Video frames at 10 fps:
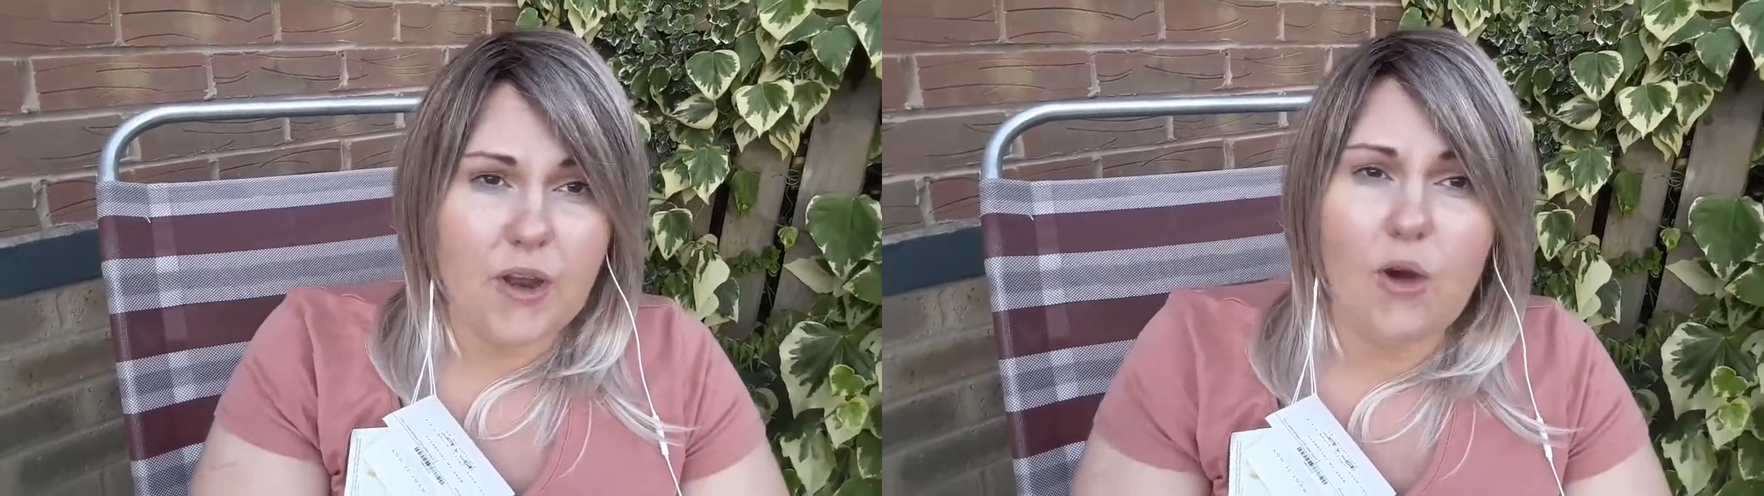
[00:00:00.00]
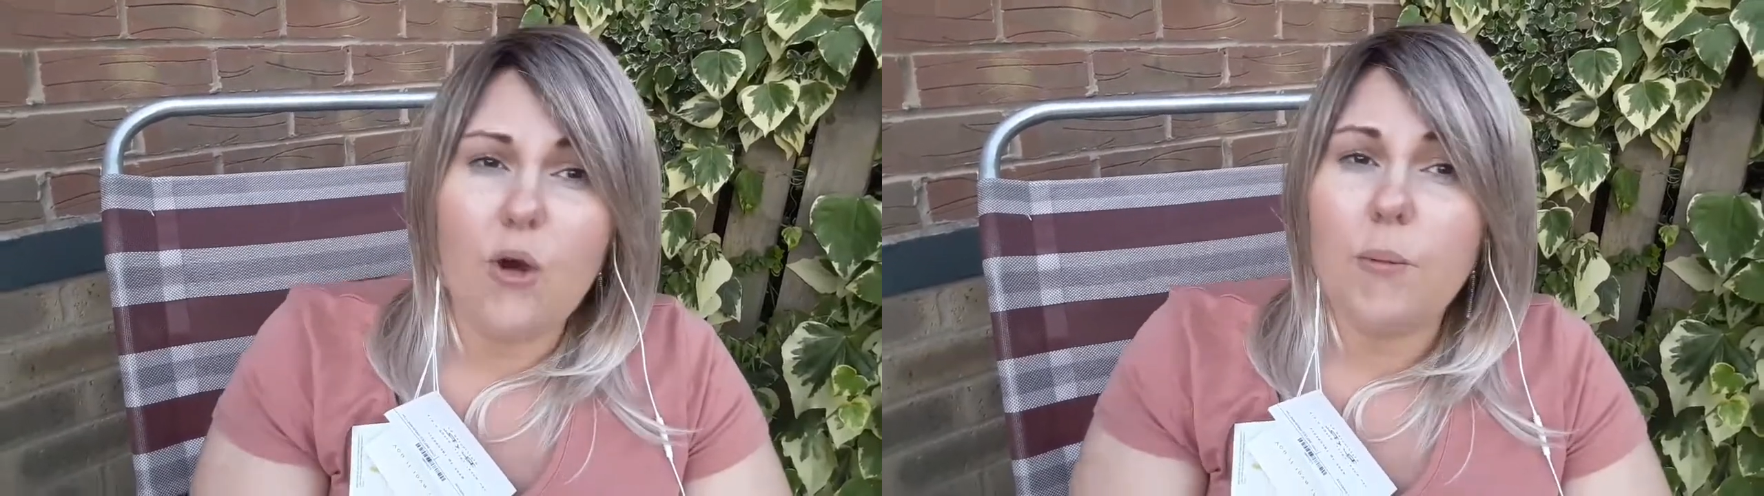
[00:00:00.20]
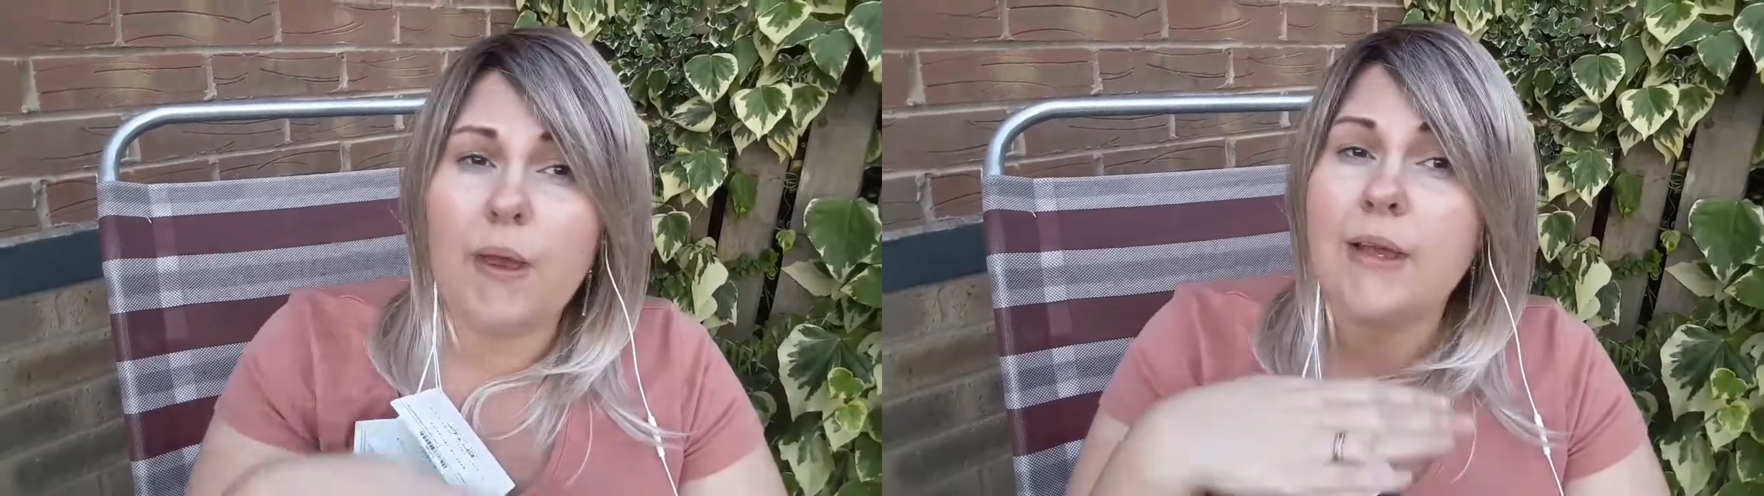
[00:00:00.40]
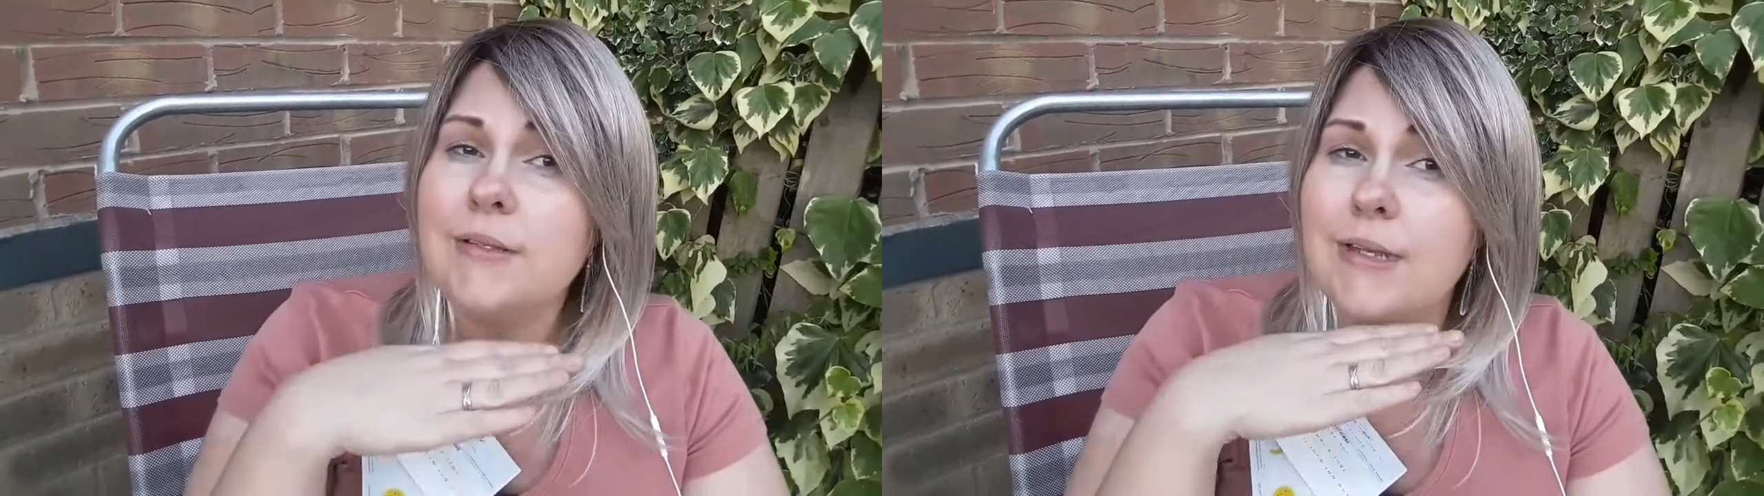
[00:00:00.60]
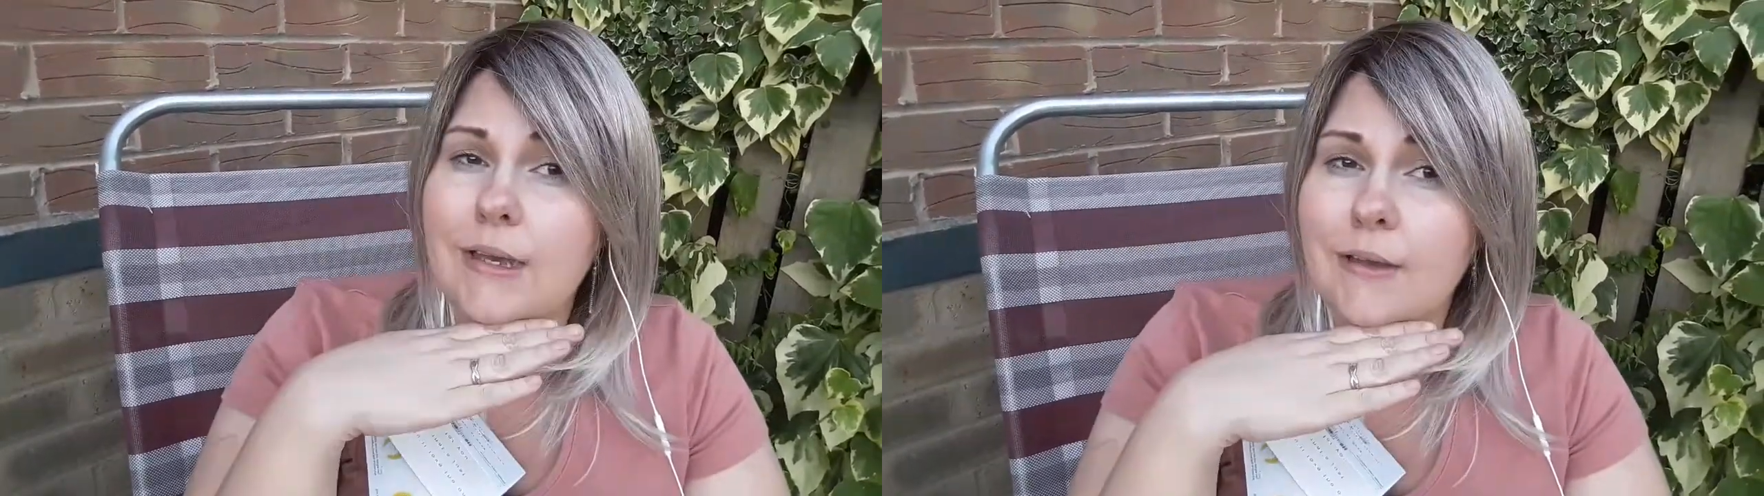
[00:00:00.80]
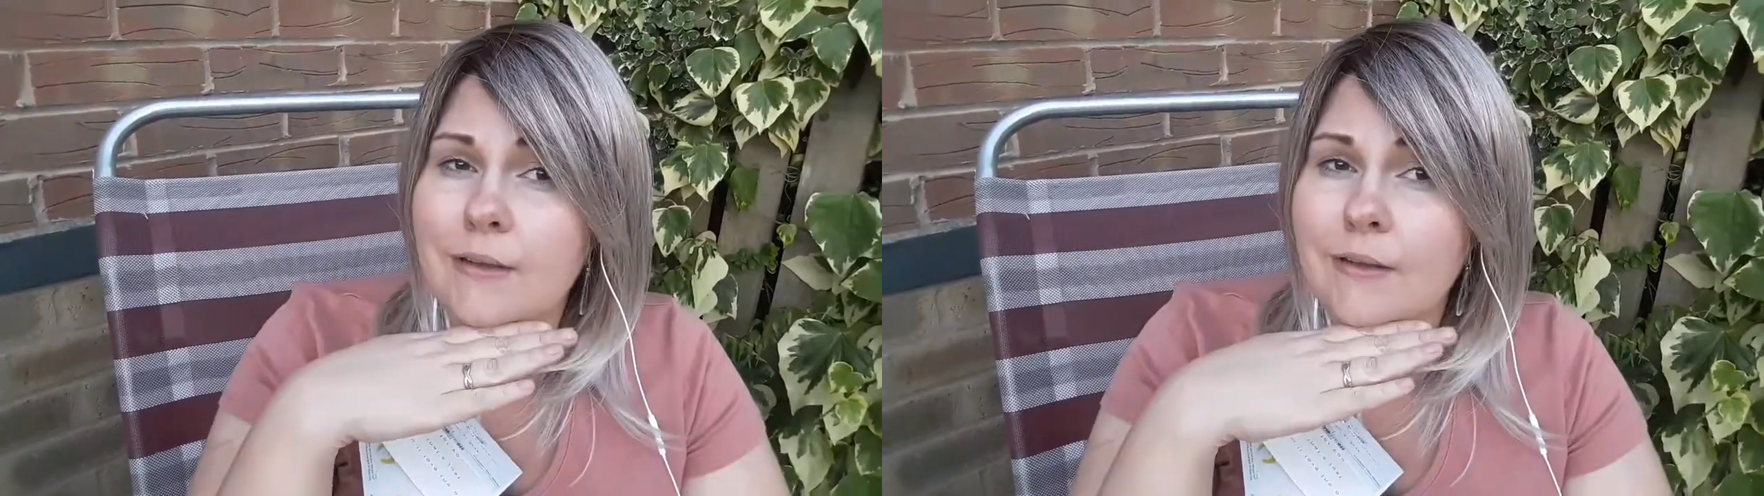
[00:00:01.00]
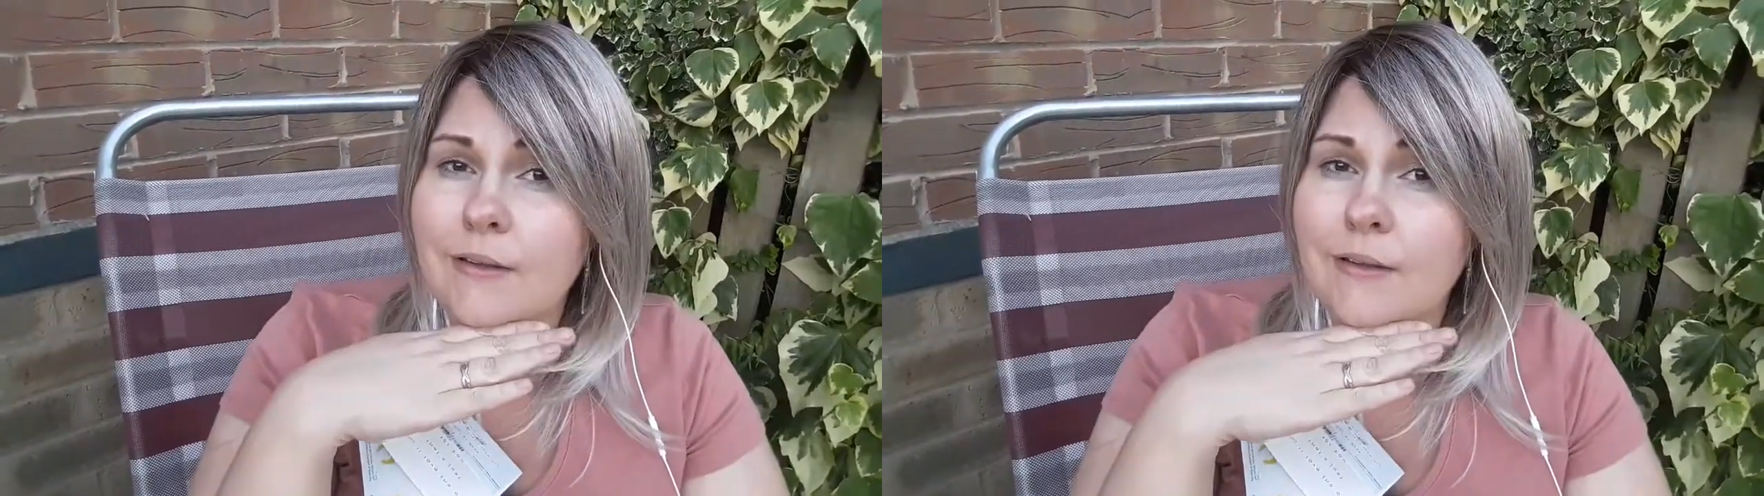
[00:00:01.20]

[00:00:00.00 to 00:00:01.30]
for how amazing